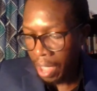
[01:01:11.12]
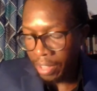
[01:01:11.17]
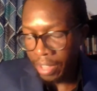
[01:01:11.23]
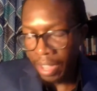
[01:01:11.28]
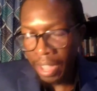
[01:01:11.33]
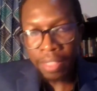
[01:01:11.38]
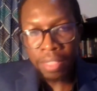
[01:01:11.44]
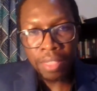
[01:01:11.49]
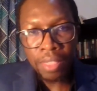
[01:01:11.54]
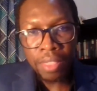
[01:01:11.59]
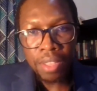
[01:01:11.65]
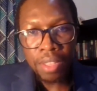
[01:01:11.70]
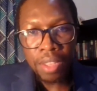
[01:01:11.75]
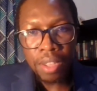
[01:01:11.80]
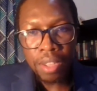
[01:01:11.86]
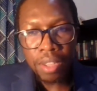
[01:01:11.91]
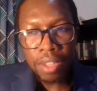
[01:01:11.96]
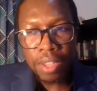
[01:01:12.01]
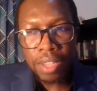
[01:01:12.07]
and
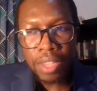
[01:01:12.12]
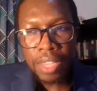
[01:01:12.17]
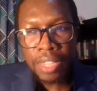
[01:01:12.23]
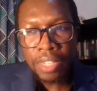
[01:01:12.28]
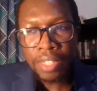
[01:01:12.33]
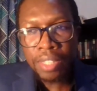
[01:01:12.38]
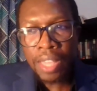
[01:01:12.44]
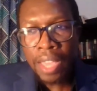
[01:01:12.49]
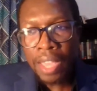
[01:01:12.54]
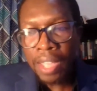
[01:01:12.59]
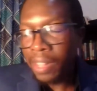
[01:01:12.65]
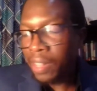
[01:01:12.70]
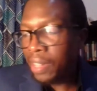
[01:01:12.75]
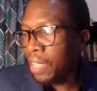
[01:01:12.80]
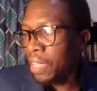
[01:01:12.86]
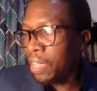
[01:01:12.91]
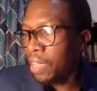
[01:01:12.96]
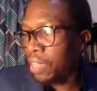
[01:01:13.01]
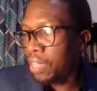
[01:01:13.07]
is there a
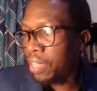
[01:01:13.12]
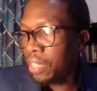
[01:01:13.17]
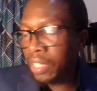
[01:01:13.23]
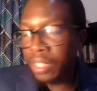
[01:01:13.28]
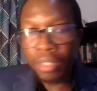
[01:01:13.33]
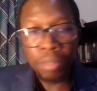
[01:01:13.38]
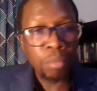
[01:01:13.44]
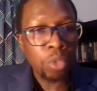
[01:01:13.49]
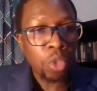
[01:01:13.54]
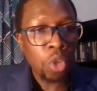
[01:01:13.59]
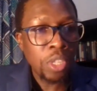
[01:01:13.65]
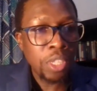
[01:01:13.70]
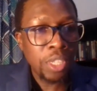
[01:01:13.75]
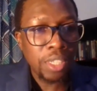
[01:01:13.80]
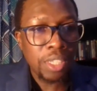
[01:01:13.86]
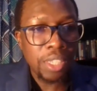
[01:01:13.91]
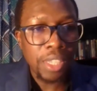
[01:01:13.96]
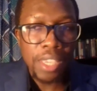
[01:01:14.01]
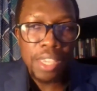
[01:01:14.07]
link? Is
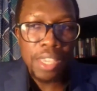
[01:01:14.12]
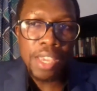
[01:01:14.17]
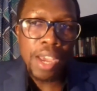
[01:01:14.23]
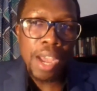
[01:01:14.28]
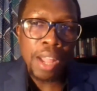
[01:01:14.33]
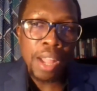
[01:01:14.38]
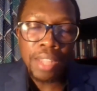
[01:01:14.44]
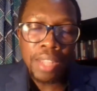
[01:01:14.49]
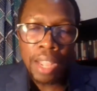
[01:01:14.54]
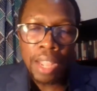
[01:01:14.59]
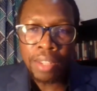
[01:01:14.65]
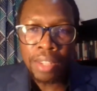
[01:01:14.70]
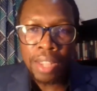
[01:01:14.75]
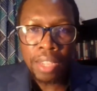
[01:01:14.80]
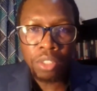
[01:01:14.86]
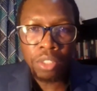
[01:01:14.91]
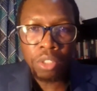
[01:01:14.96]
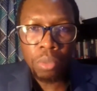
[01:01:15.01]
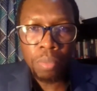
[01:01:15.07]
Mkondisi here? I'd
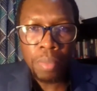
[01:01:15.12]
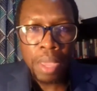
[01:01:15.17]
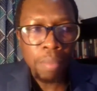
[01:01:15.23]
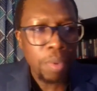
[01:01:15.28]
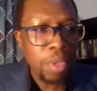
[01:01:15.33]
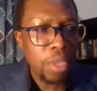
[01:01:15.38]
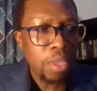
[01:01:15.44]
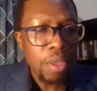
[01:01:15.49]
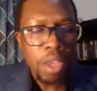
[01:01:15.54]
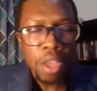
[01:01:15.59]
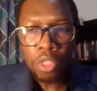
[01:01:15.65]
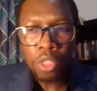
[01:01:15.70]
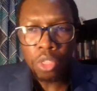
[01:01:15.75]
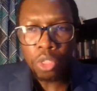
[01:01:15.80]
like to maybe